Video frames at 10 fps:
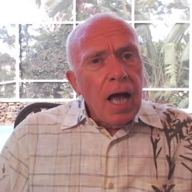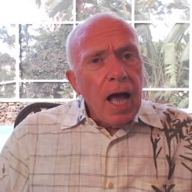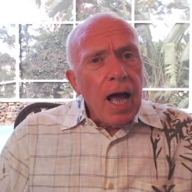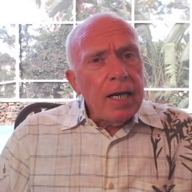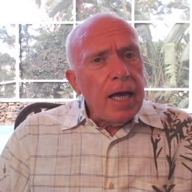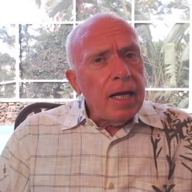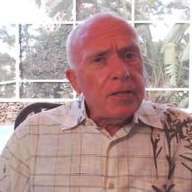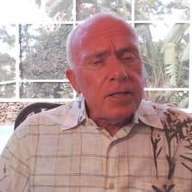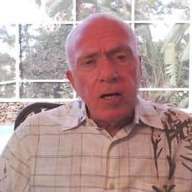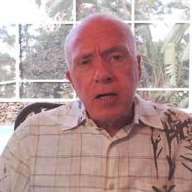and then
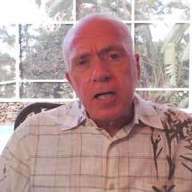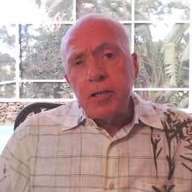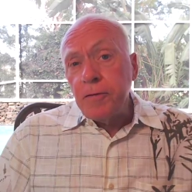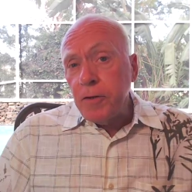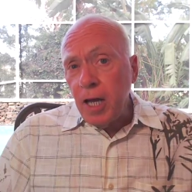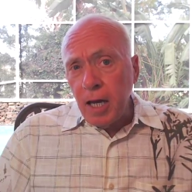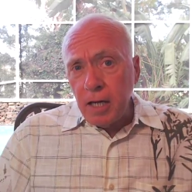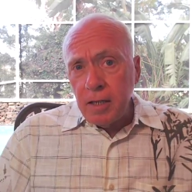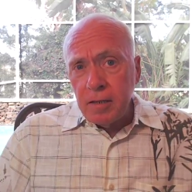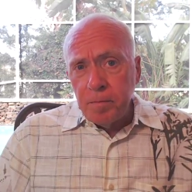started its
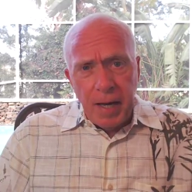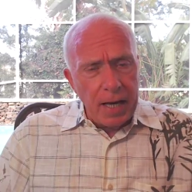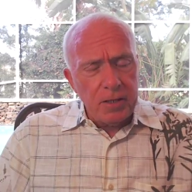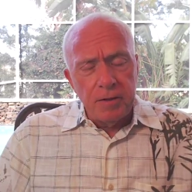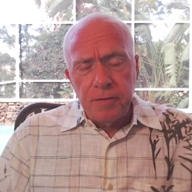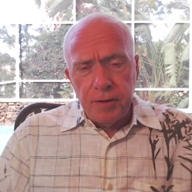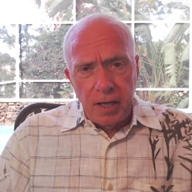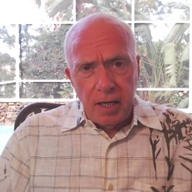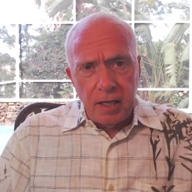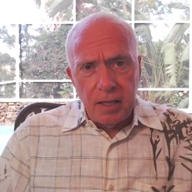flooding, massive
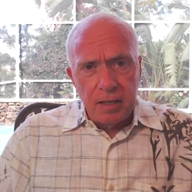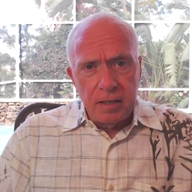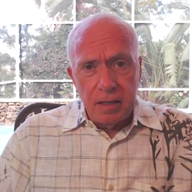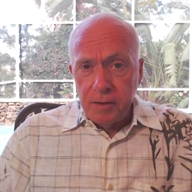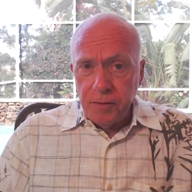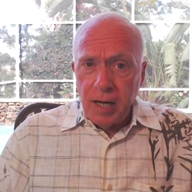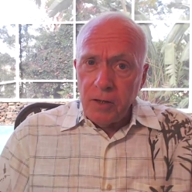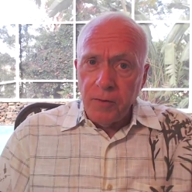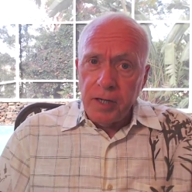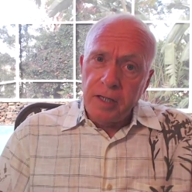flooding, the
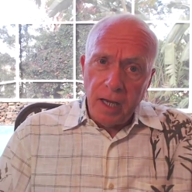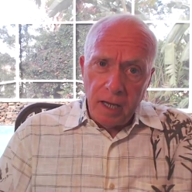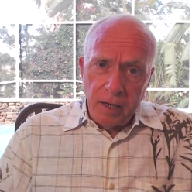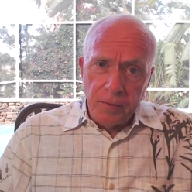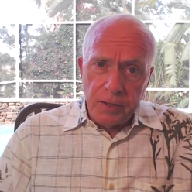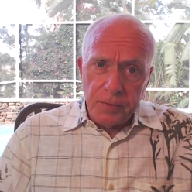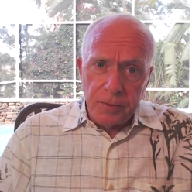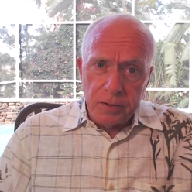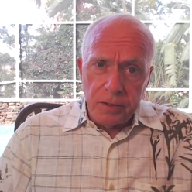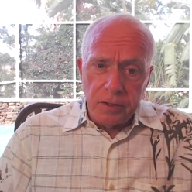following day, which
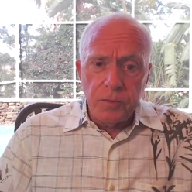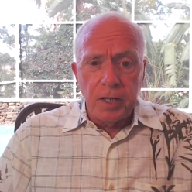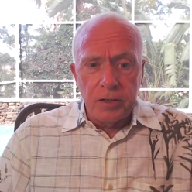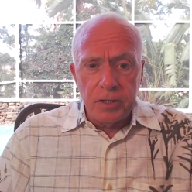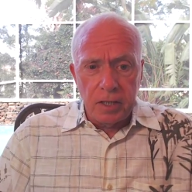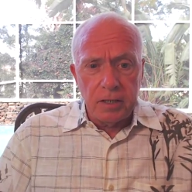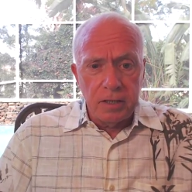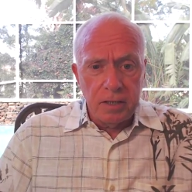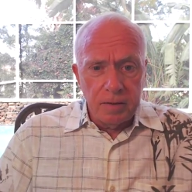was the 26th.